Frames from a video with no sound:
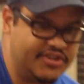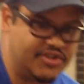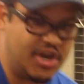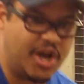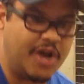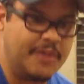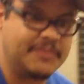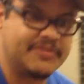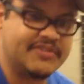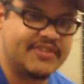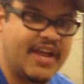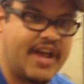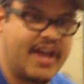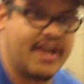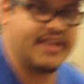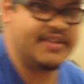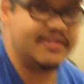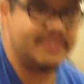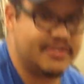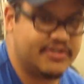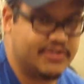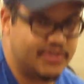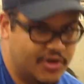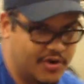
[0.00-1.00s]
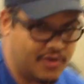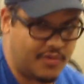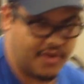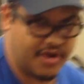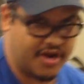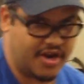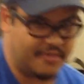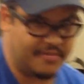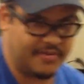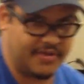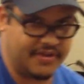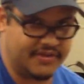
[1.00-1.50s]
job site, you don't
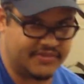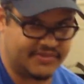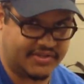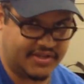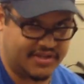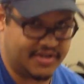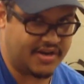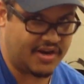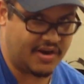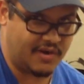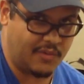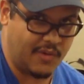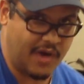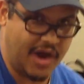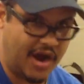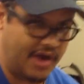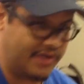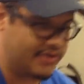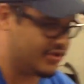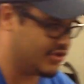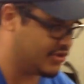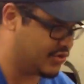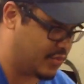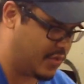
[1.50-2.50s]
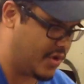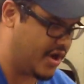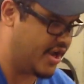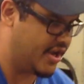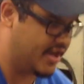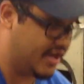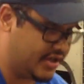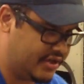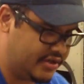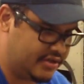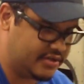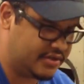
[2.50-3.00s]
want to be sitting around just
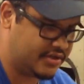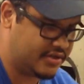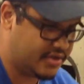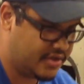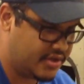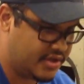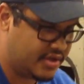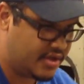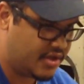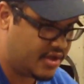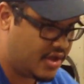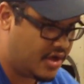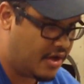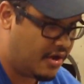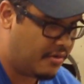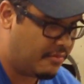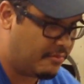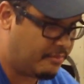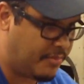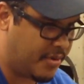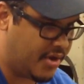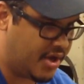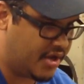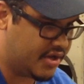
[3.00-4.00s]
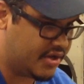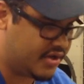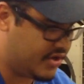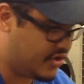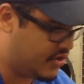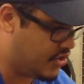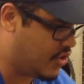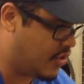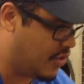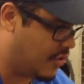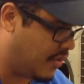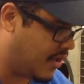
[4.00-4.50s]
waiting, but
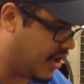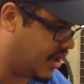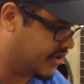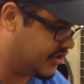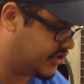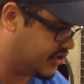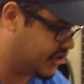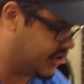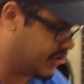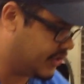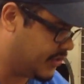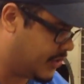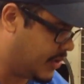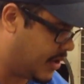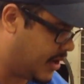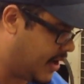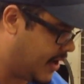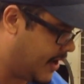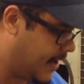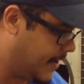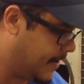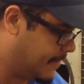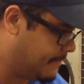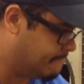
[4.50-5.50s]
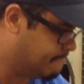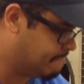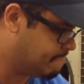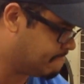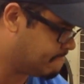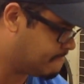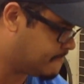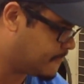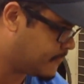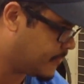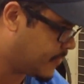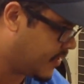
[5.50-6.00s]
you want to
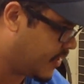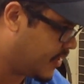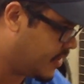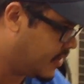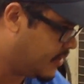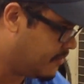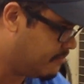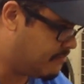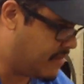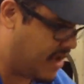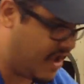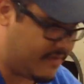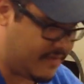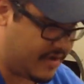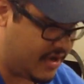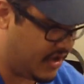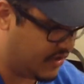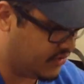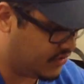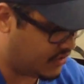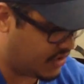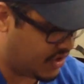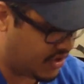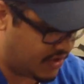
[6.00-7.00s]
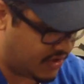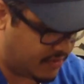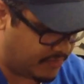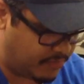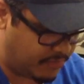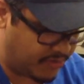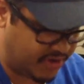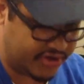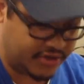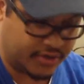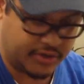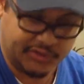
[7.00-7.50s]
maybe
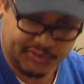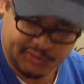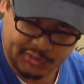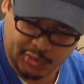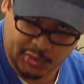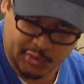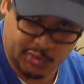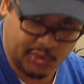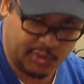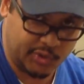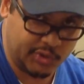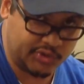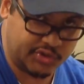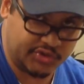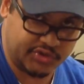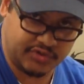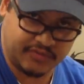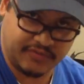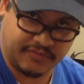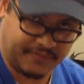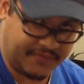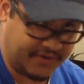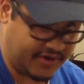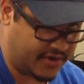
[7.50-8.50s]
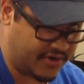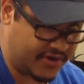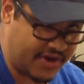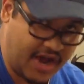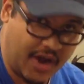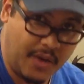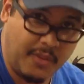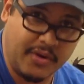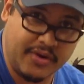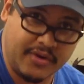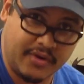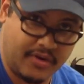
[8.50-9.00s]
bring your tools, figure
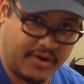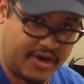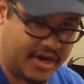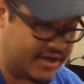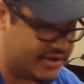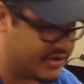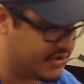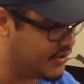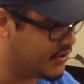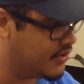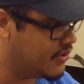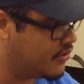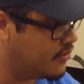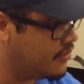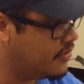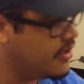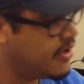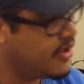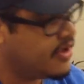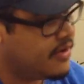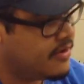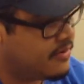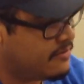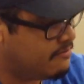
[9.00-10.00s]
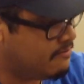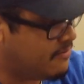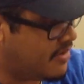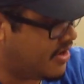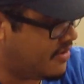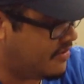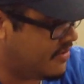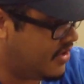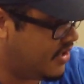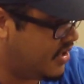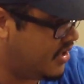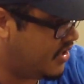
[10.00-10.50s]
out what you're going to do,
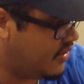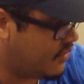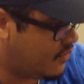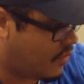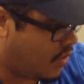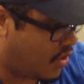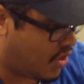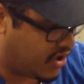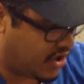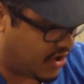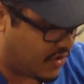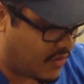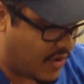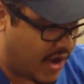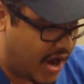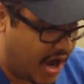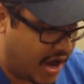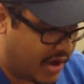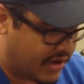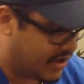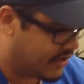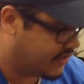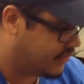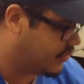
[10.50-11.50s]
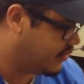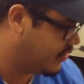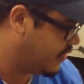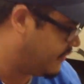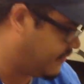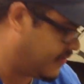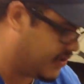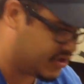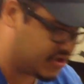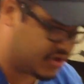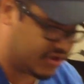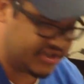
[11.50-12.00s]
maybe walk around and do a
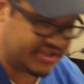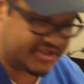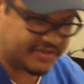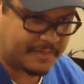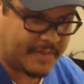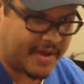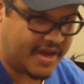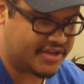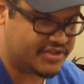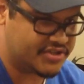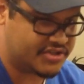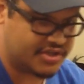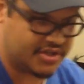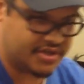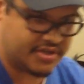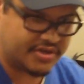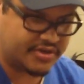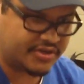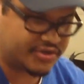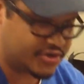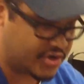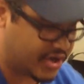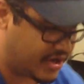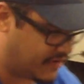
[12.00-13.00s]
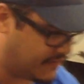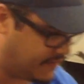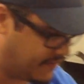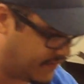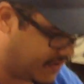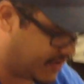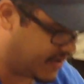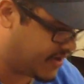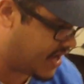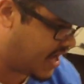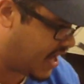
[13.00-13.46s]
visual inspection, or trying to figure